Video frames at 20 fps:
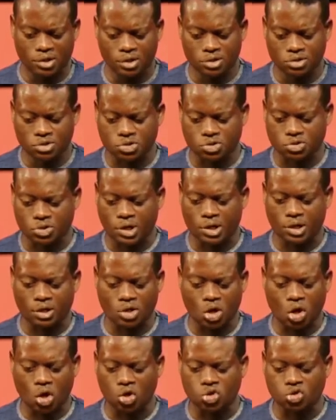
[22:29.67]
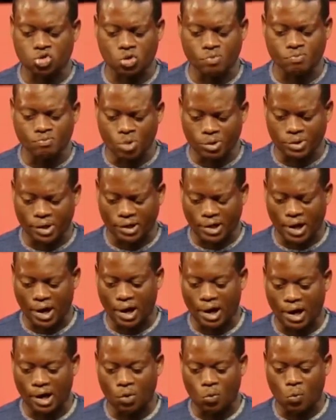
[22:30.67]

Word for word: said unto Mordecai,